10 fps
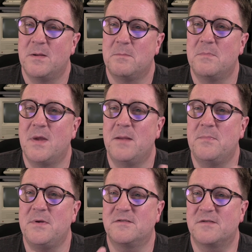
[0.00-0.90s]

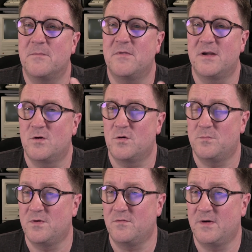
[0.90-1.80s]
maybe something could
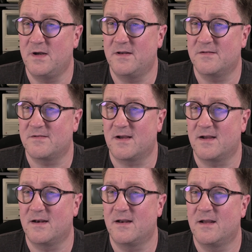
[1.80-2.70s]
be
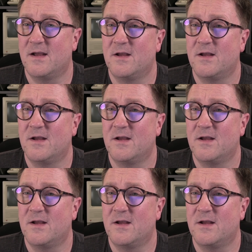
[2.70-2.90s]
redesigned